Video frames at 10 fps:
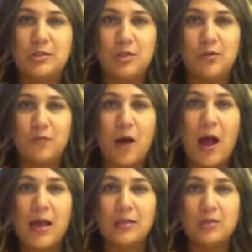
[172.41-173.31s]
to
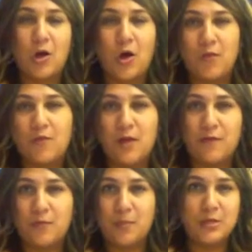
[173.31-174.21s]
find all of the
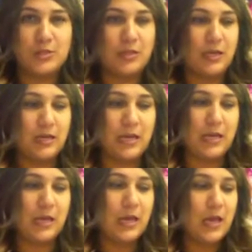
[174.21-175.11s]
information they
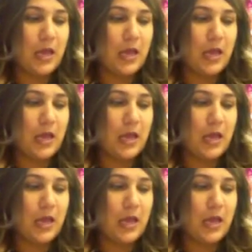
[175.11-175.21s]
need.